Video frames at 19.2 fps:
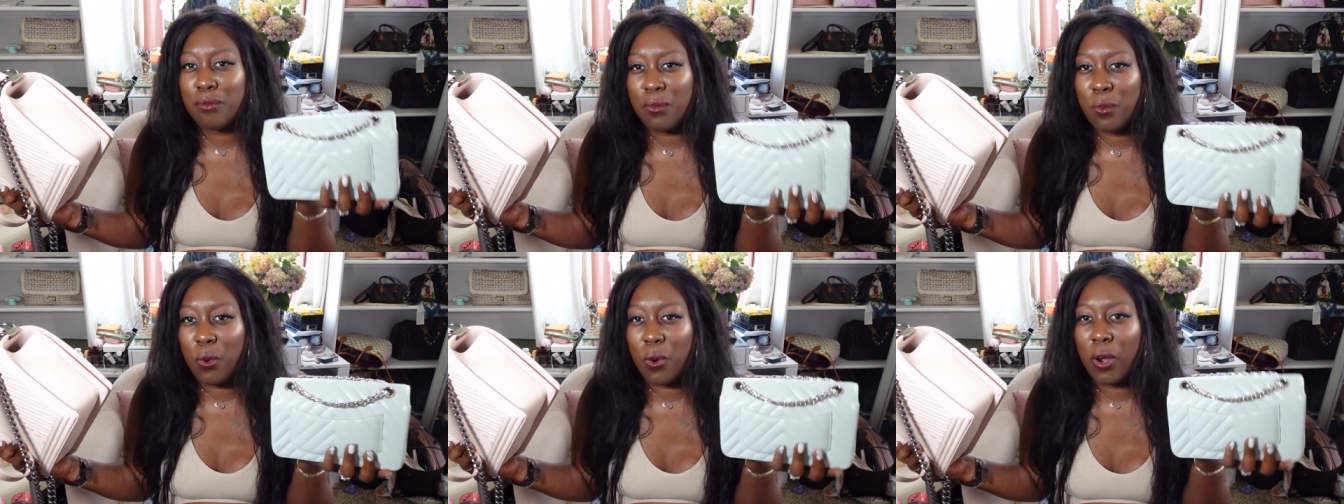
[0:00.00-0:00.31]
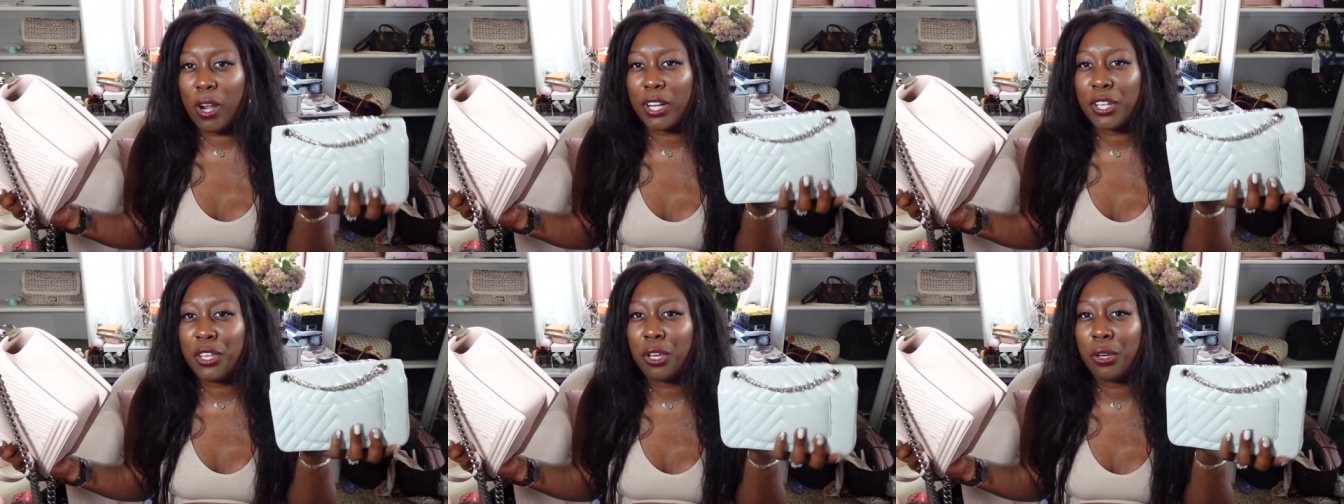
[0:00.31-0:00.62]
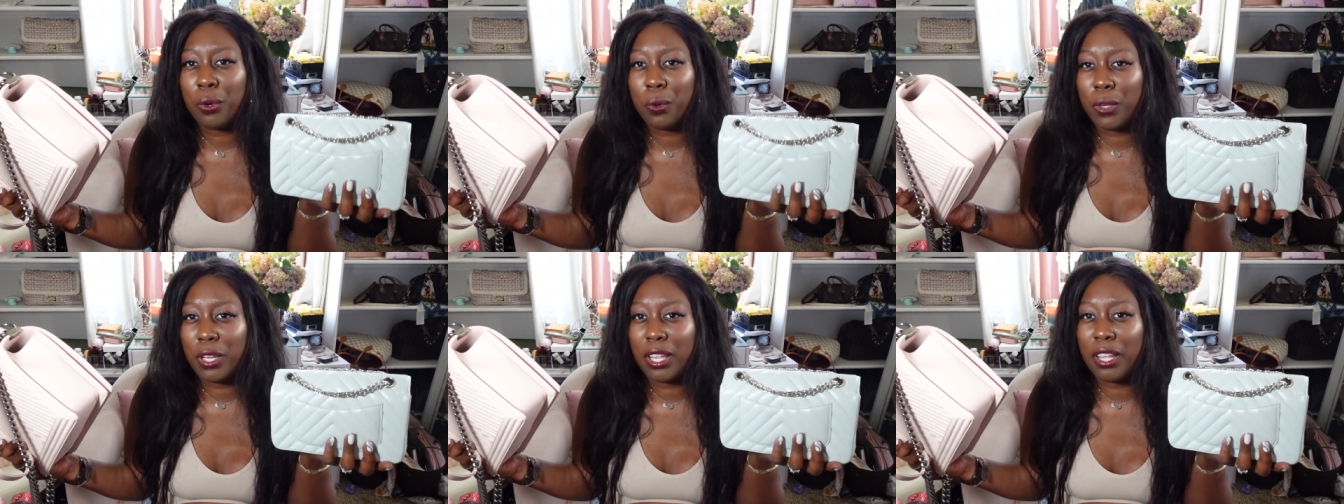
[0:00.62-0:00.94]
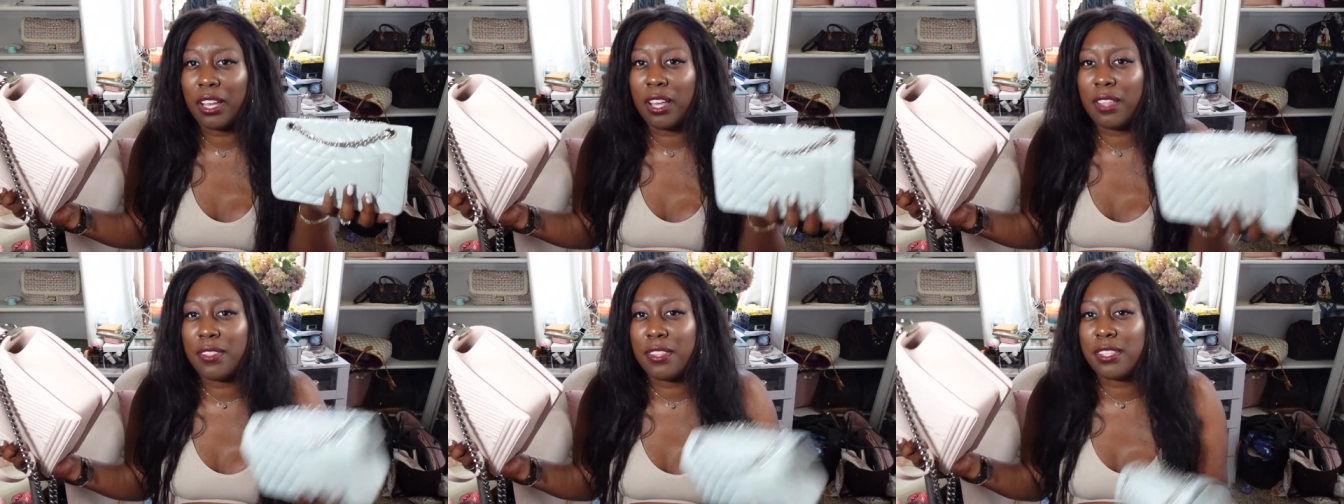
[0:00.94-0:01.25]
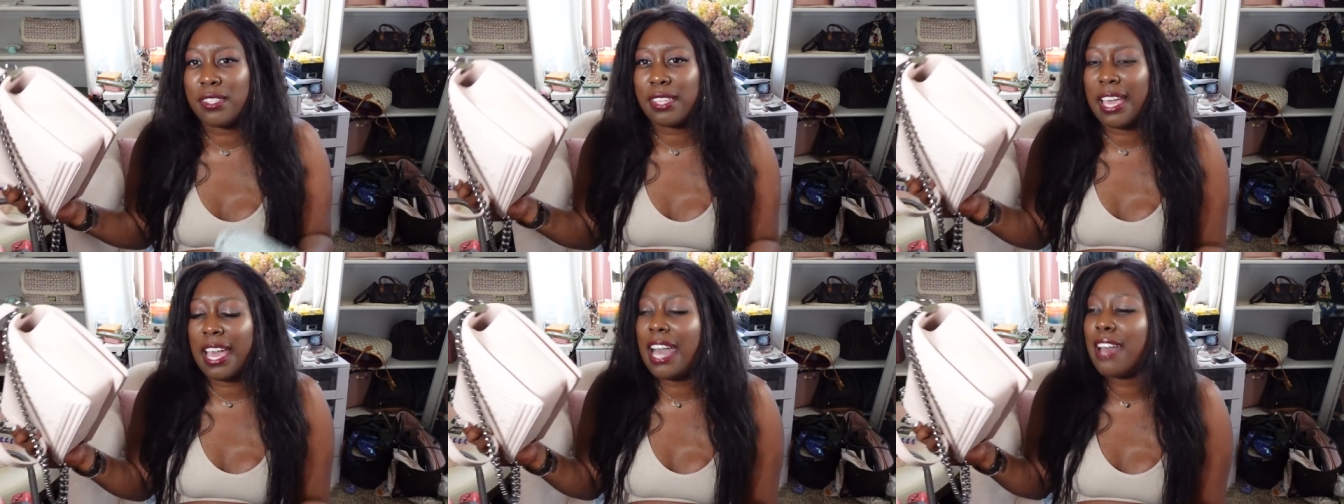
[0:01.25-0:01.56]
more coating on
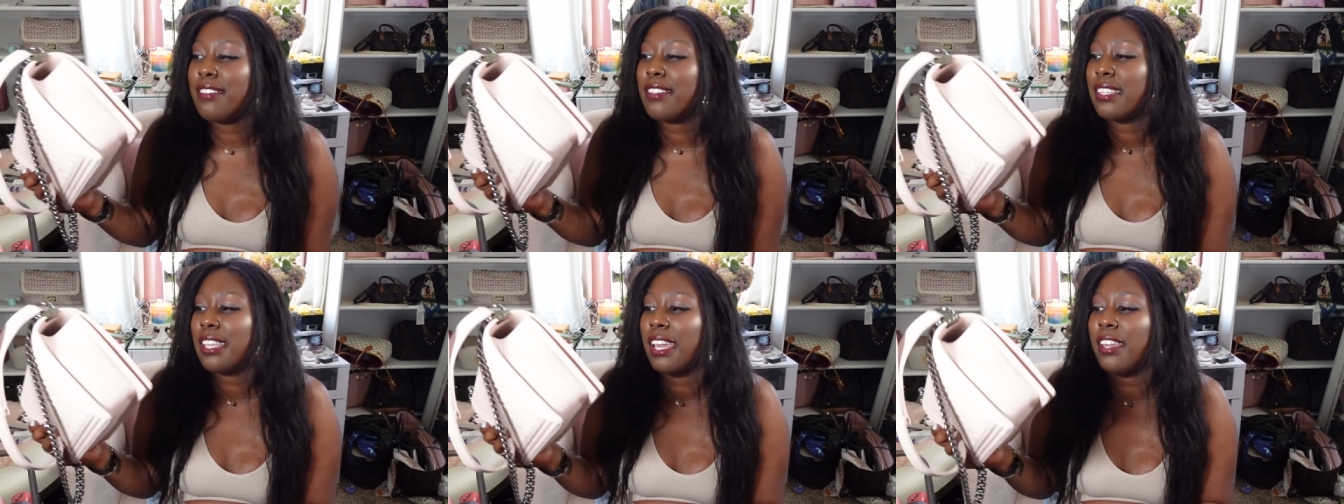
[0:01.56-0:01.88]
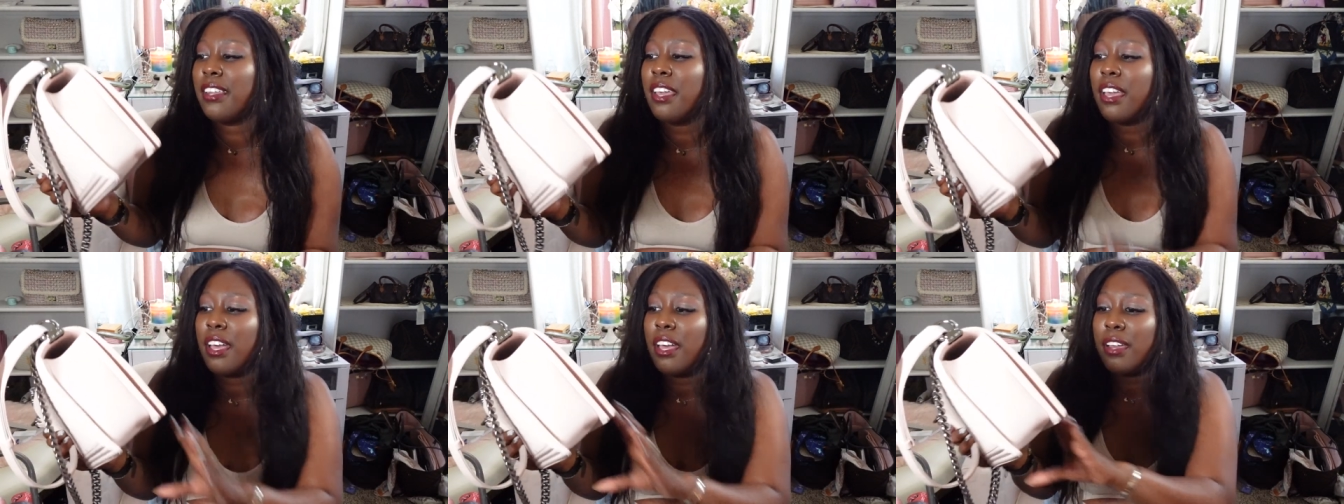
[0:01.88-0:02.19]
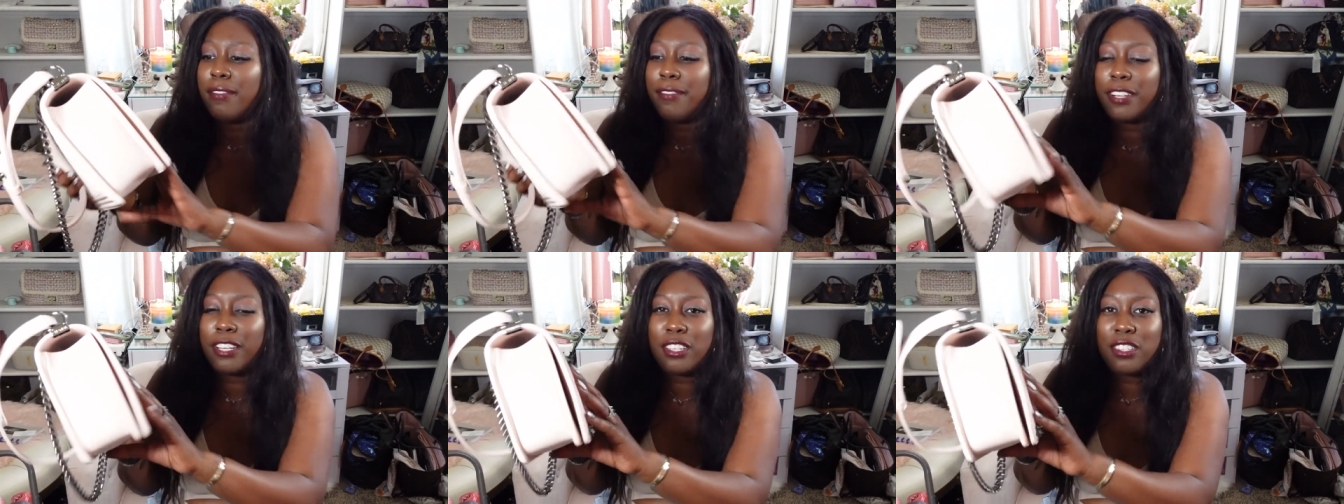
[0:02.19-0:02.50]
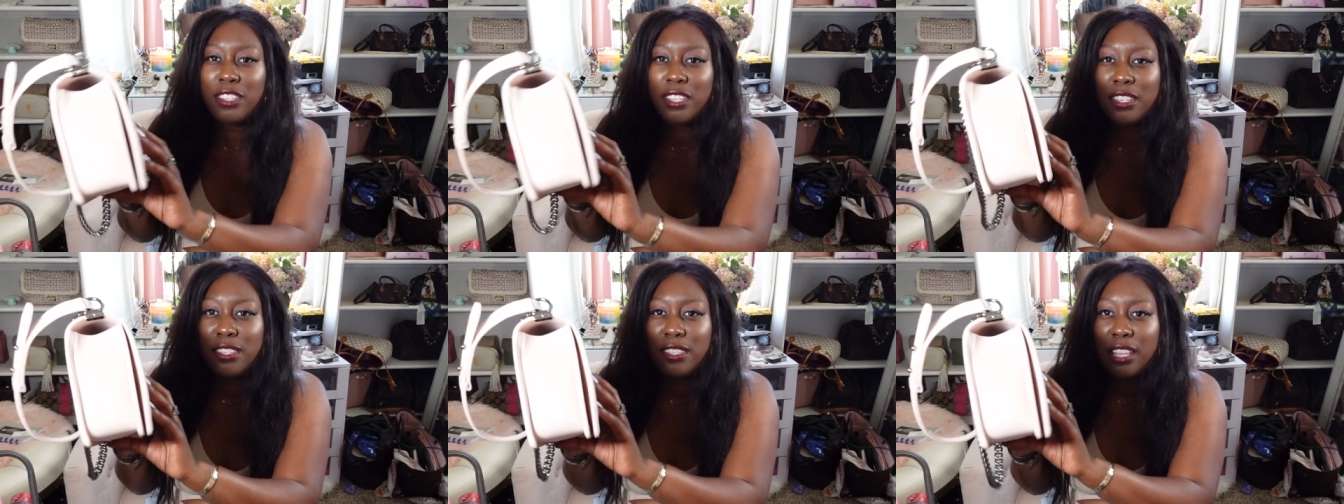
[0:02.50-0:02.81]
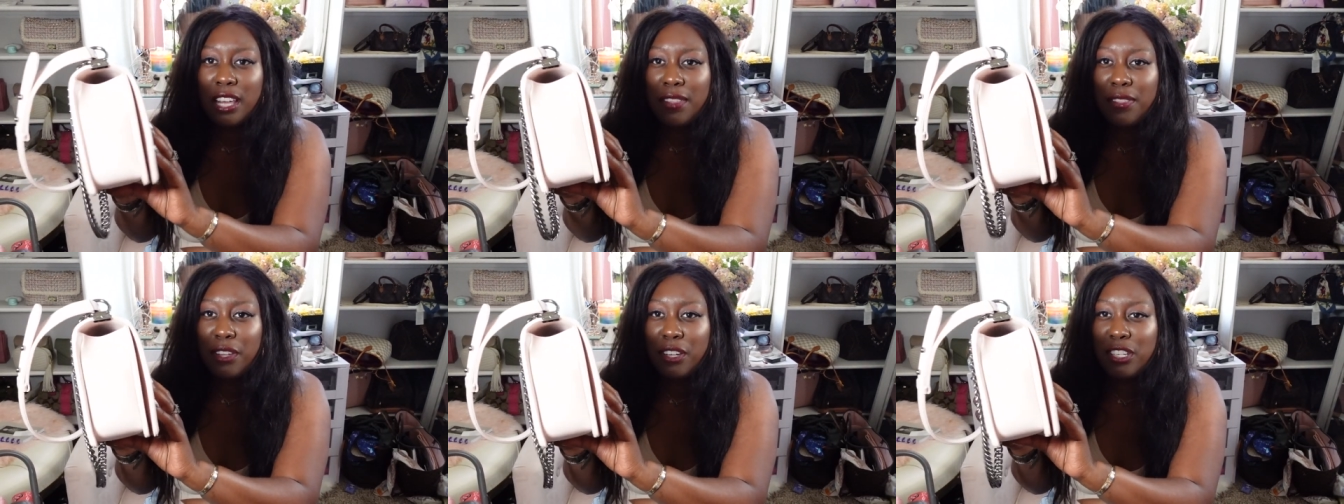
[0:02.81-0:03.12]
this calfskin versus
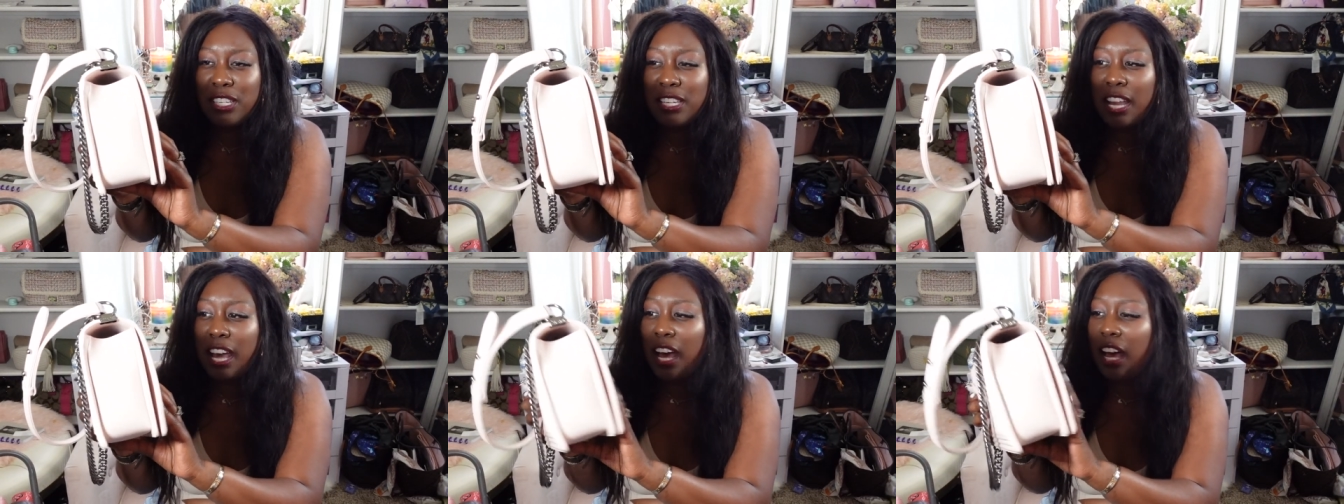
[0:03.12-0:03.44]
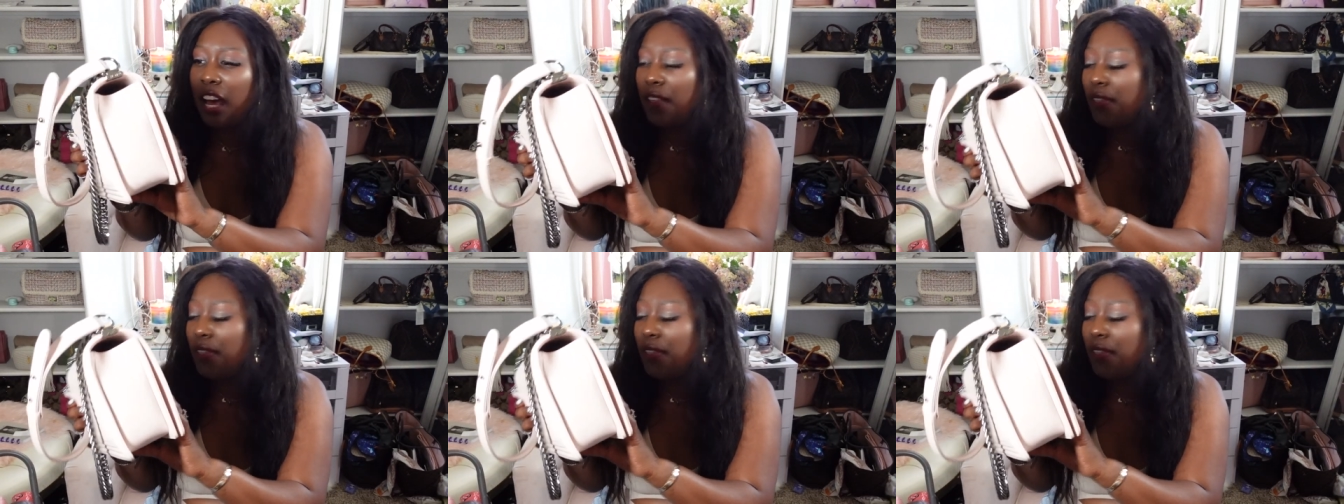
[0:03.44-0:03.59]
that there's not